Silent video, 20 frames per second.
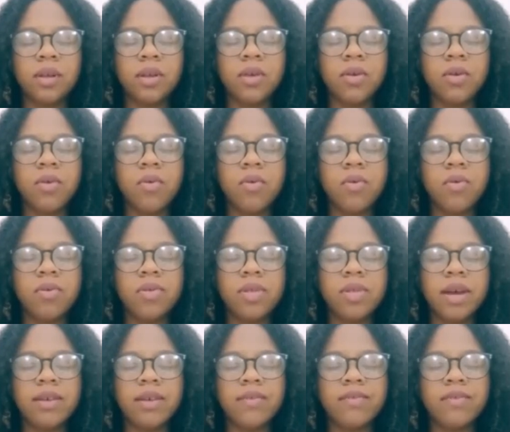And hold
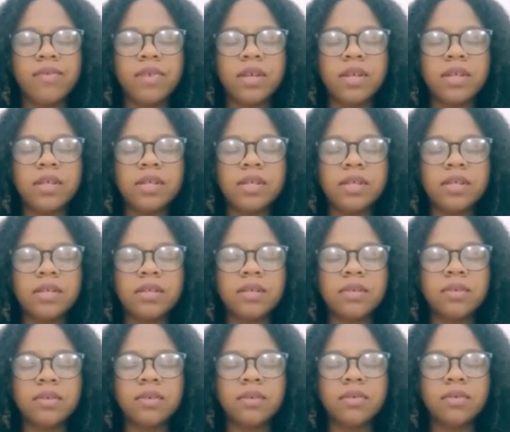that fist
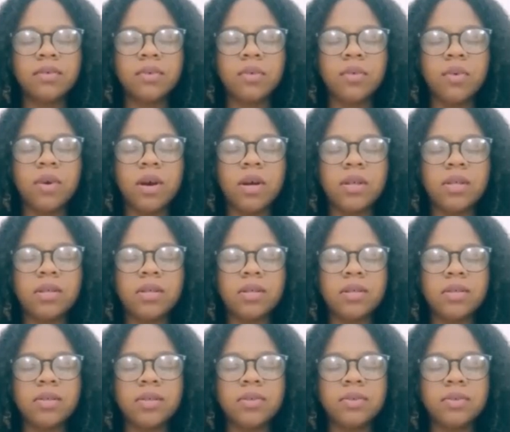for
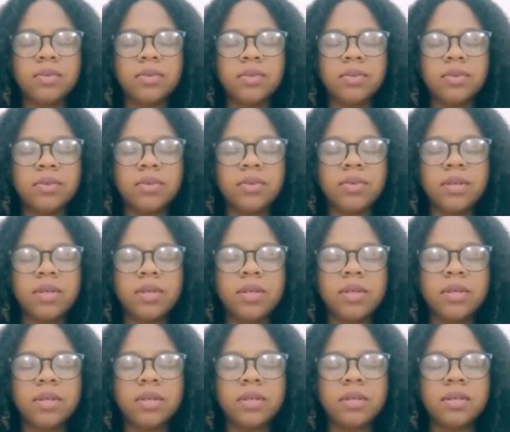one, two,
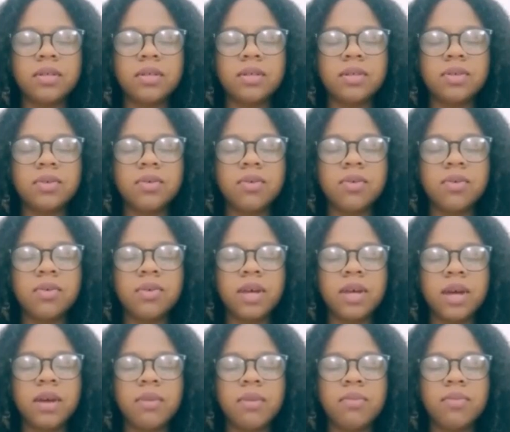three. As you hold
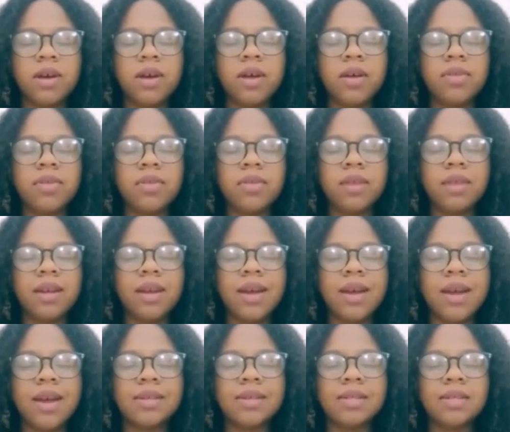that breath and then
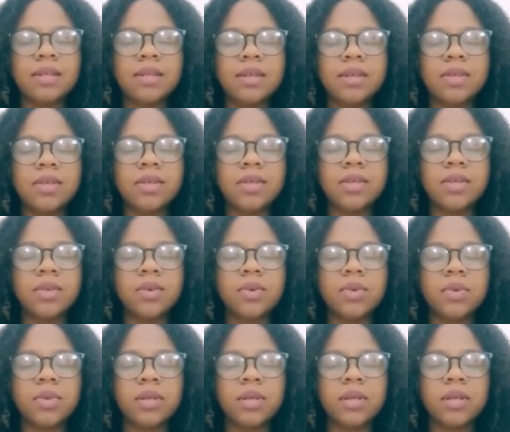exhale
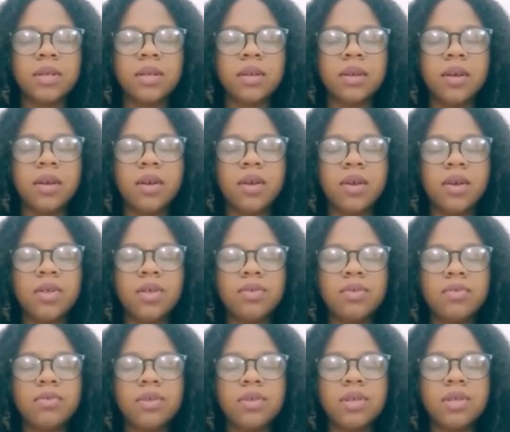slowly,
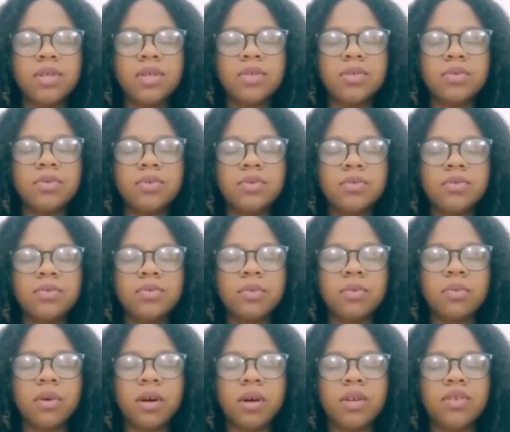three, two,
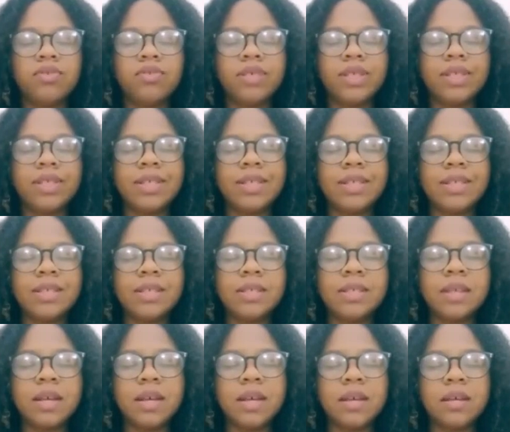one,
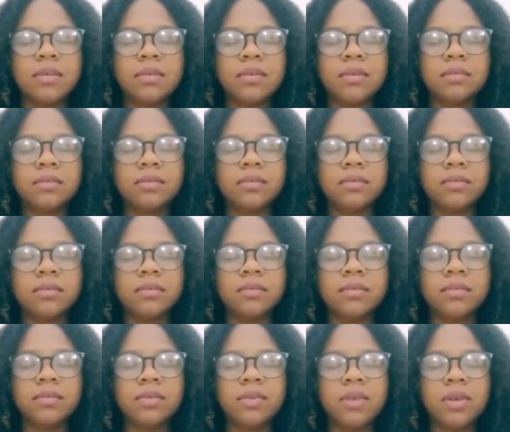releasing
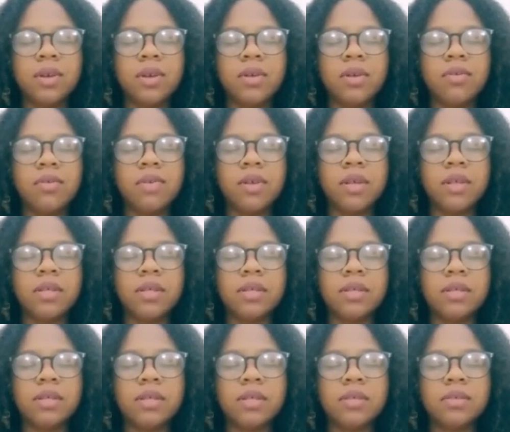your
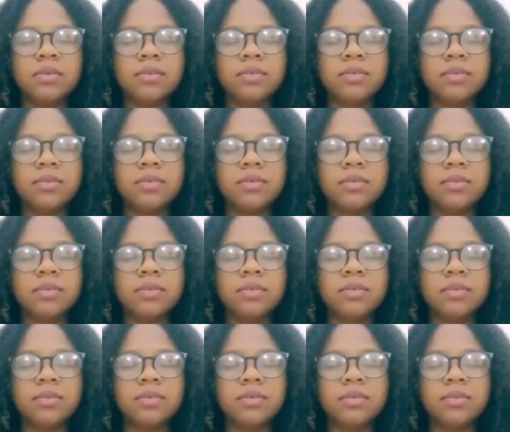fist